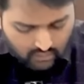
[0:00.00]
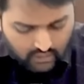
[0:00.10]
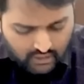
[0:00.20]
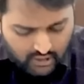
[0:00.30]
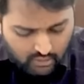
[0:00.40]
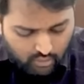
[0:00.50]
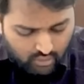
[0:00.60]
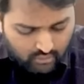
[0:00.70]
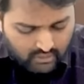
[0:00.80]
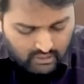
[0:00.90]
and each
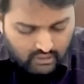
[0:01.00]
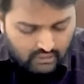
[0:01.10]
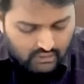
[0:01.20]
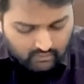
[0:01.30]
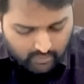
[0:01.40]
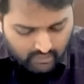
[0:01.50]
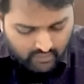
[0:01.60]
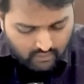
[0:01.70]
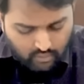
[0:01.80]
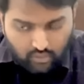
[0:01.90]
bottom is higher than
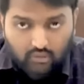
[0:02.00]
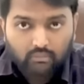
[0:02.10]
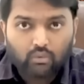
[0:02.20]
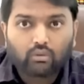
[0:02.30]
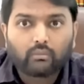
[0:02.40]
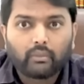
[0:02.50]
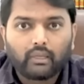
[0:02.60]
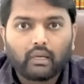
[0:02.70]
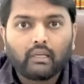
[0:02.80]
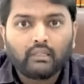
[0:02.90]
previous bottom, both B
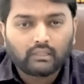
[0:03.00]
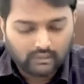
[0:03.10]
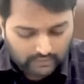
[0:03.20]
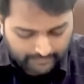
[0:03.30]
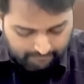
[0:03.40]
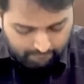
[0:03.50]
and C.